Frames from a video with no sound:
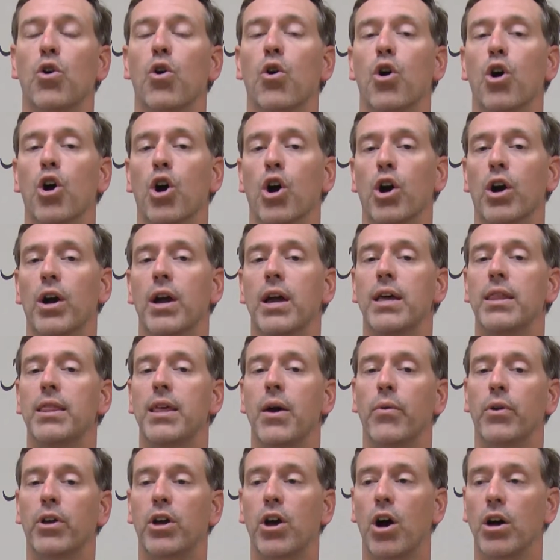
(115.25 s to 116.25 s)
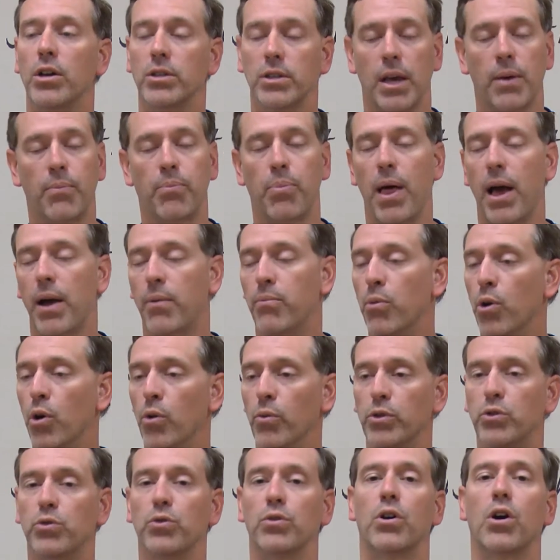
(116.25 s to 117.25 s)
or that would cause, like black mold,
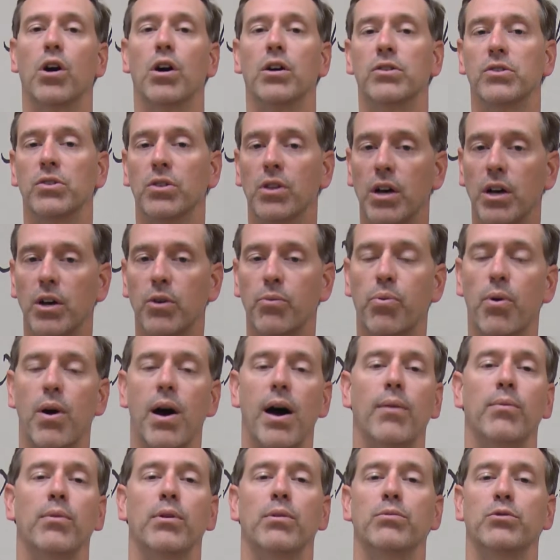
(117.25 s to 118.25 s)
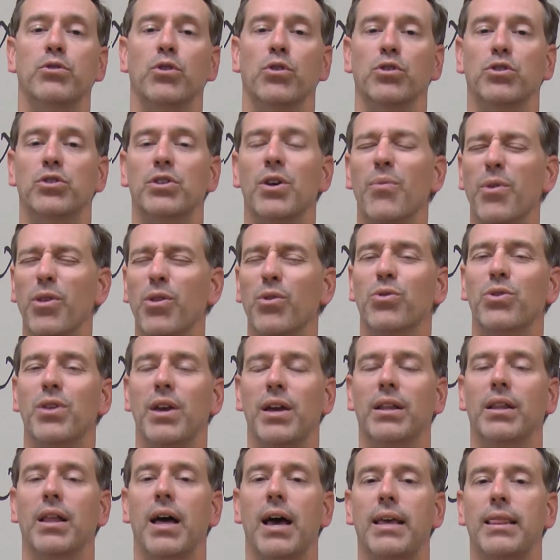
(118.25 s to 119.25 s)
which would cause lung problems, or some other
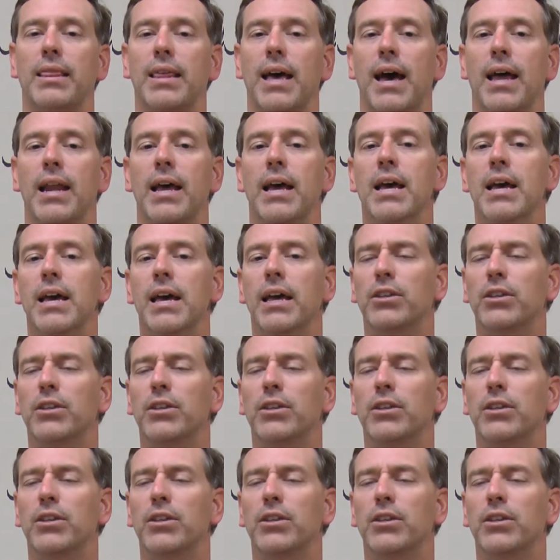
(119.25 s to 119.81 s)
thing like that.